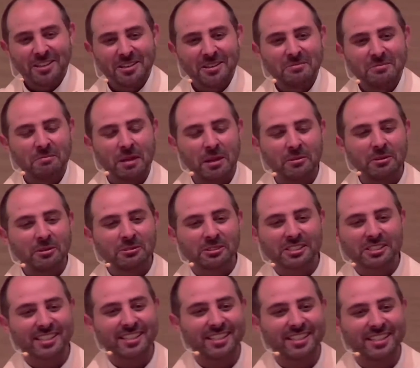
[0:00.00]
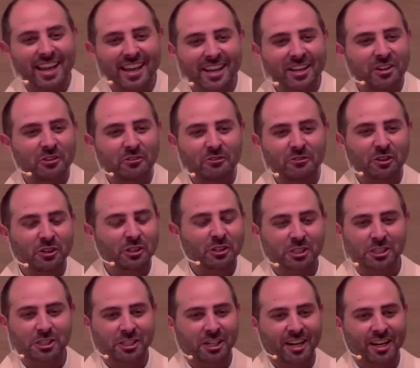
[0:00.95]
Maybe it was the day your
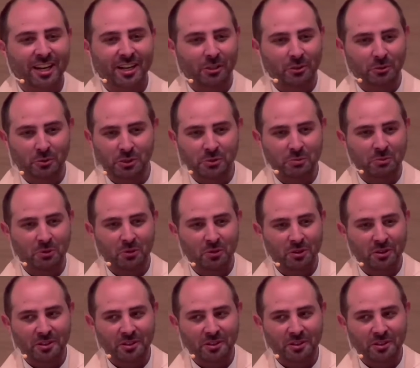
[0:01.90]
first child was born.